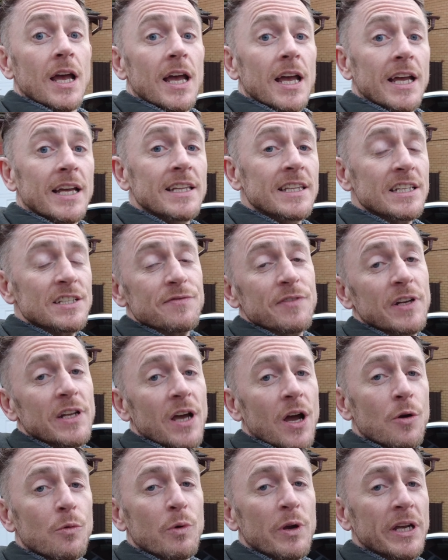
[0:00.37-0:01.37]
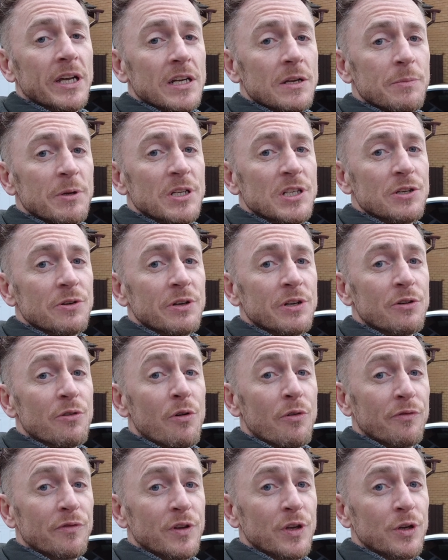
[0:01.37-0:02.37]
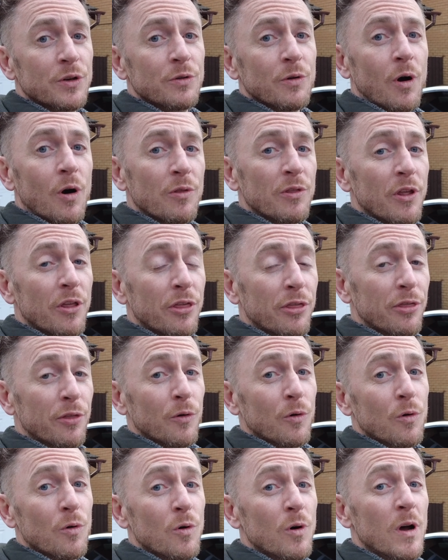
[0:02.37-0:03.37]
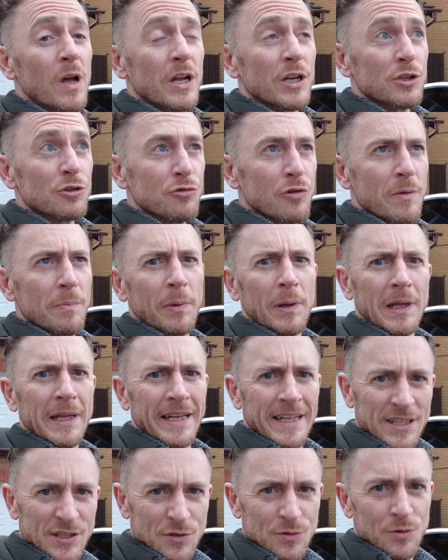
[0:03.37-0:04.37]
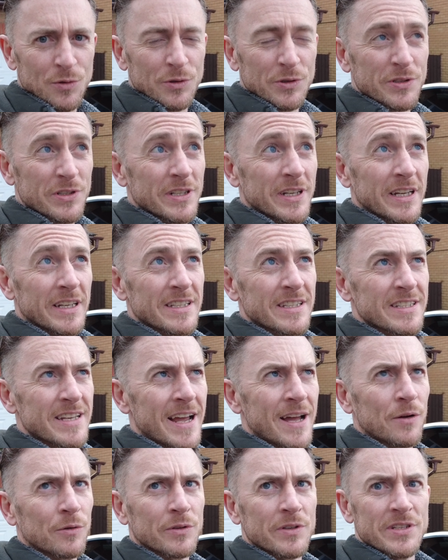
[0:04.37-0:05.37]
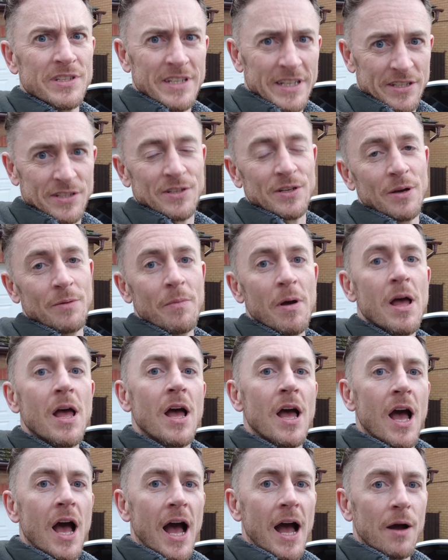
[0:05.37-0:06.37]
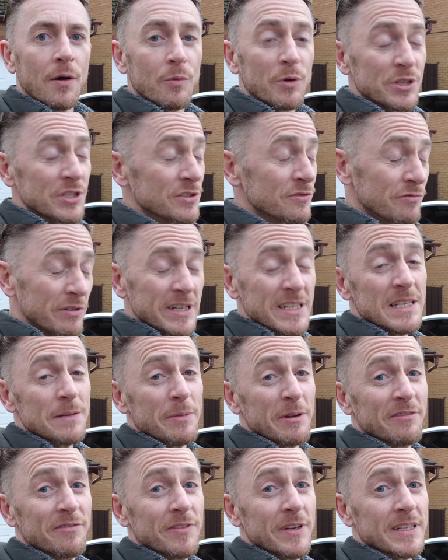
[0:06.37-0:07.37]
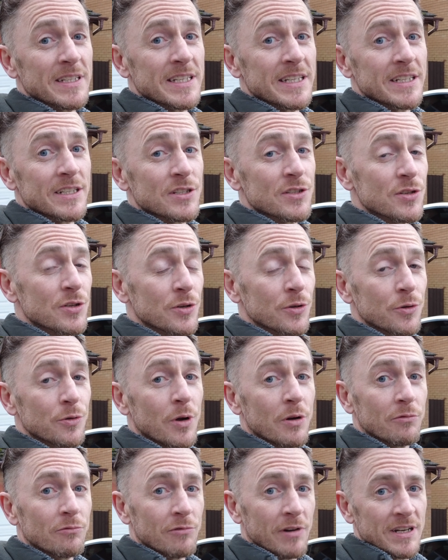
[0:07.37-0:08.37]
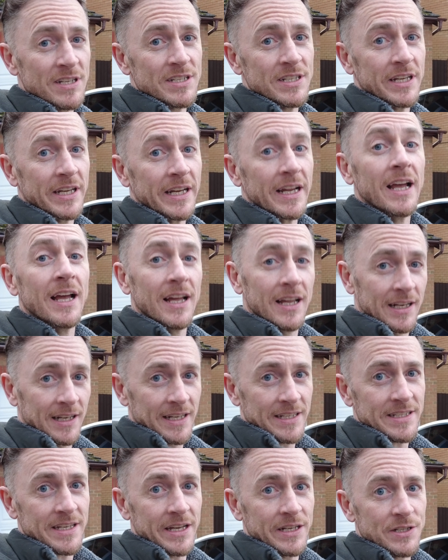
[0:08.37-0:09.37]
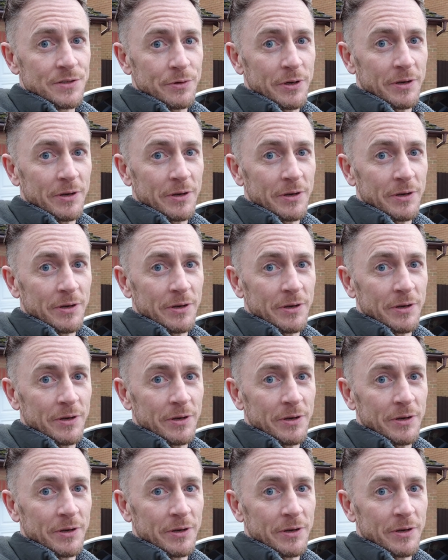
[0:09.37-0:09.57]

In this video, we're going to be doing a review on the Thor triple exhaust sound system, uh, which has recently been fitted to Rusty. Let's get into